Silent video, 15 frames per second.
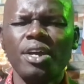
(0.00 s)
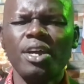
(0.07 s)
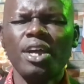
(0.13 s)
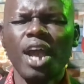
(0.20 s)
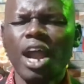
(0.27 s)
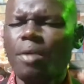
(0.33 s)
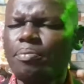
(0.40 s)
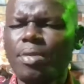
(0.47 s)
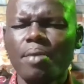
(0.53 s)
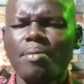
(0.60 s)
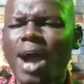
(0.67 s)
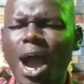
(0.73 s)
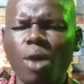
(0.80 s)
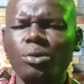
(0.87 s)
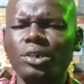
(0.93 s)
Help them
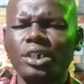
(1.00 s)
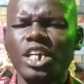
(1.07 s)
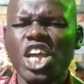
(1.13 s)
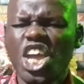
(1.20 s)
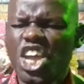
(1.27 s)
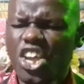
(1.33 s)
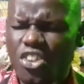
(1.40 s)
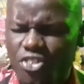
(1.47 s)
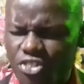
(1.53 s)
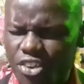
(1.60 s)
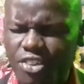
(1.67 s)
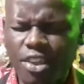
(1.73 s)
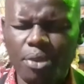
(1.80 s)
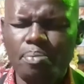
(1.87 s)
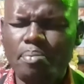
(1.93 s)
out in
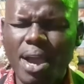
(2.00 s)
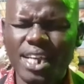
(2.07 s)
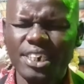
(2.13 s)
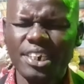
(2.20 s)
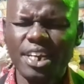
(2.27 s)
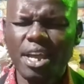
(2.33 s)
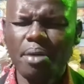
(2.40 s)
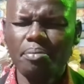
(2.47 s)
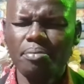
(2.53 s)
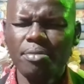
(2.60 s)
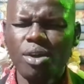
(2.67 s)
Jesus' mighty name.